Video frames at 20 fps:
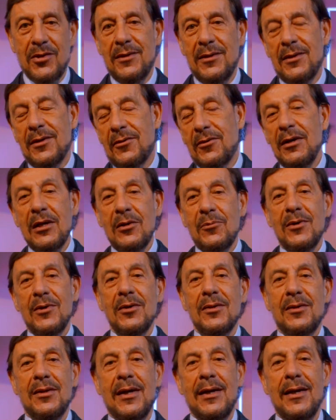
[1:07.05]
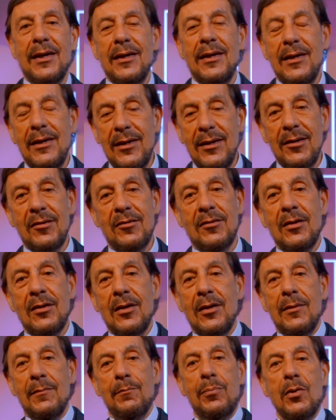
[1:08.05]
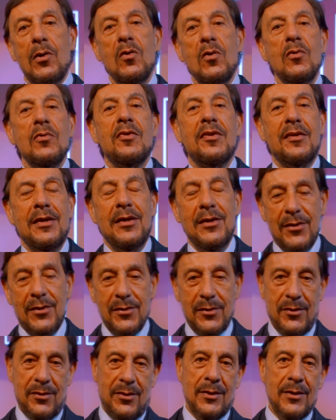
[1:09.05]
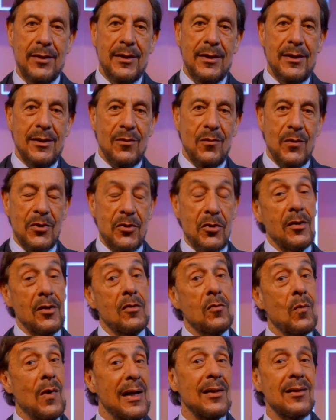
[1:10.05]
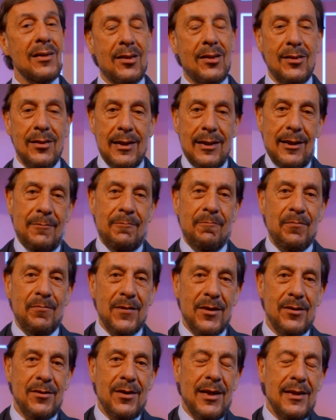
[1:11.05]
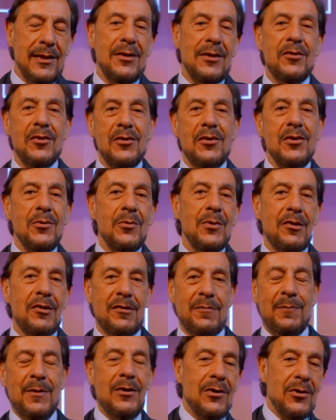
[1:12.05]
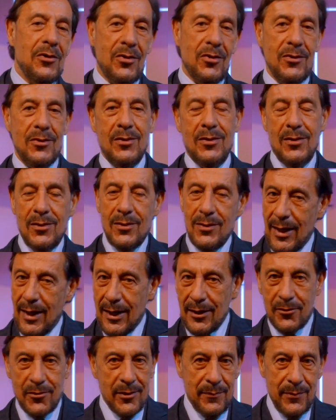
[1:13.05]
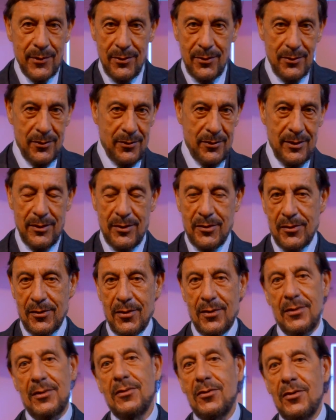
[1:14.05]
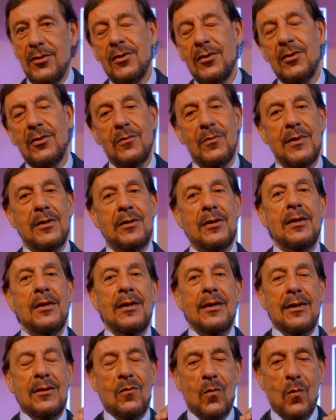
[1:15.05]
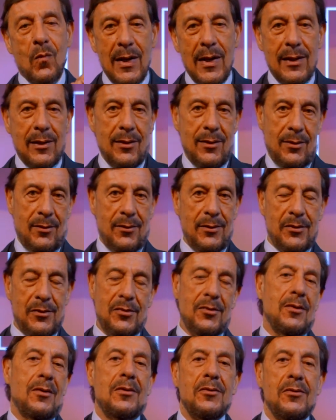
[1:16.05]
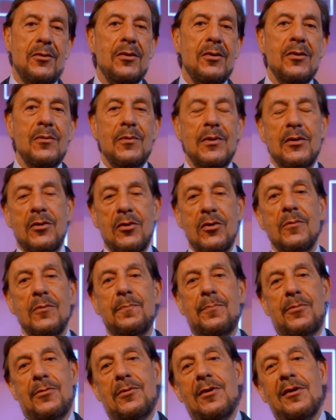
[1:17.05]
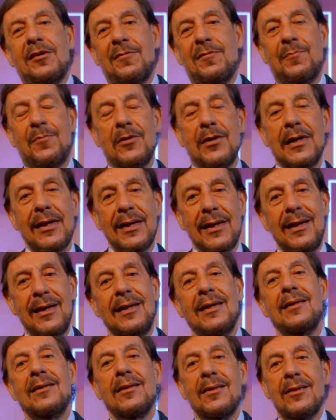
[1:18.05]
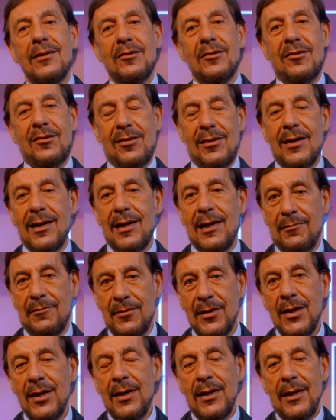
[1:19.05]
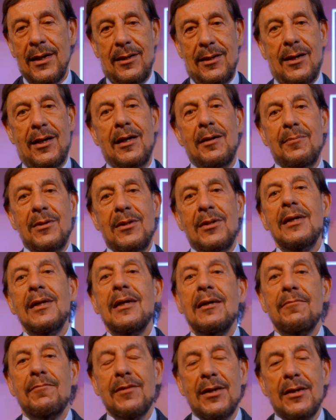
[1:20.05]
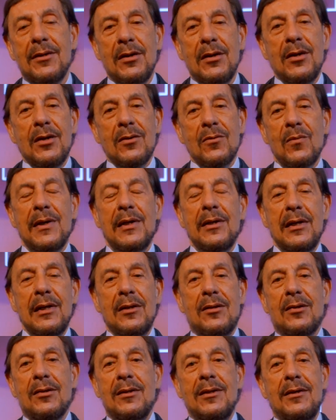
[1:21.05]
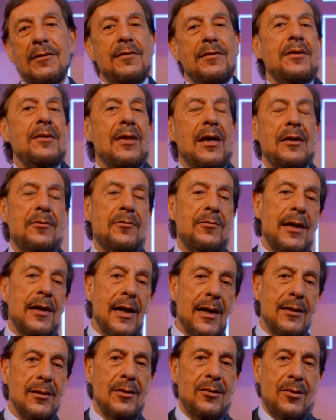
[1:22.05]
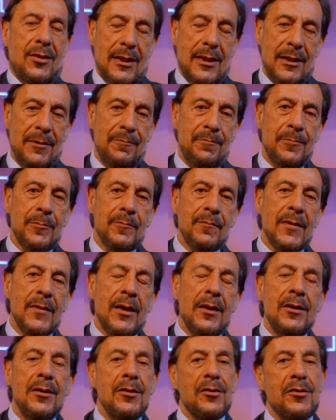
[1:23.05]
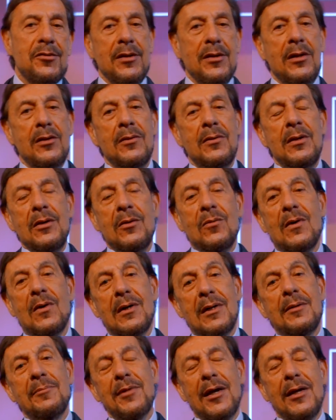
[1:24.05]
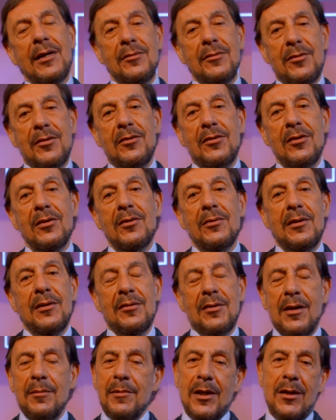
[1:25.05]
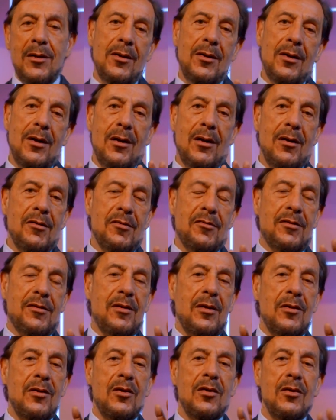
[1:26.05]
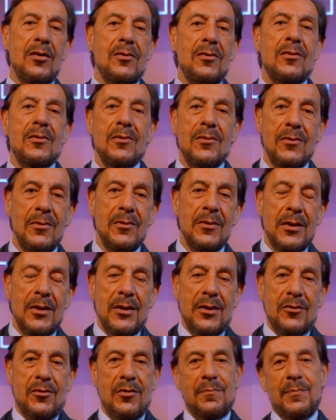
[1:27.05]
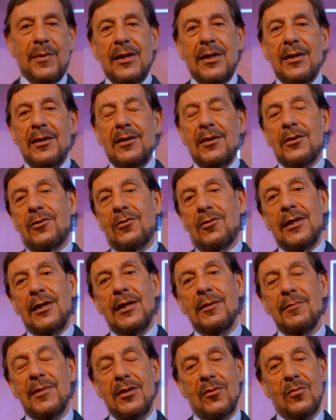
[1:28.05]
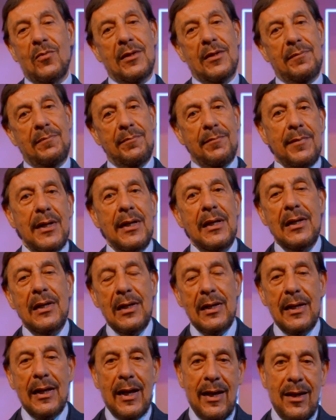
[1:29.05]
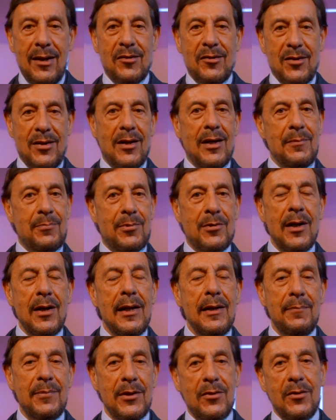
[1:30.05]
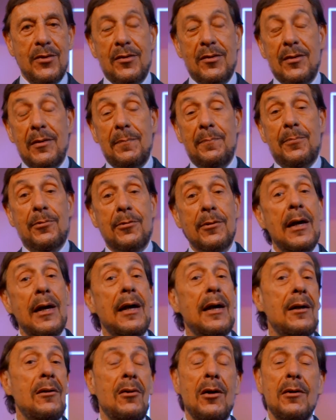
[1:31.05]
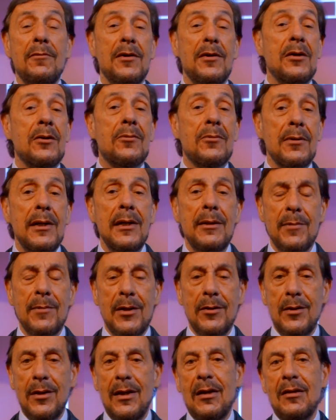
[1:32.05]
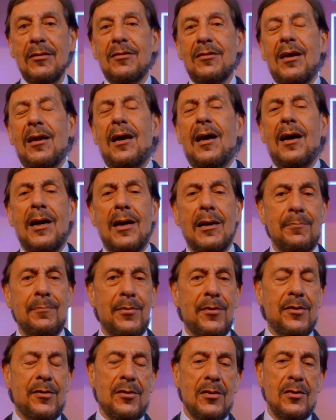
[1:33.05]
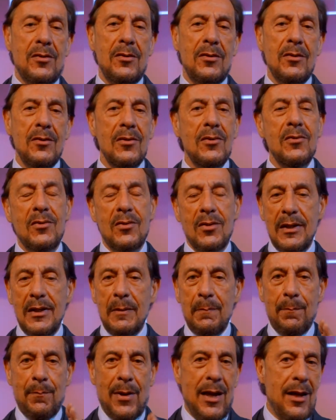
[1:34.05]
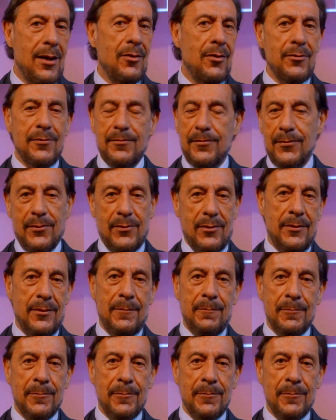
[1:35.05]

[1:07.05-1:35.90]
And the Greek word there is plousios, which is wealthy. It's nothing to do with spiritual attributes. It's got to do with wealth. It's got to do with you prospering in this life. And I believe that we need to live in that reality. So what I'm going to do is I'm going to ask you to be in agreement with me as I pray, because the prayer of agreement is absolutely powerful.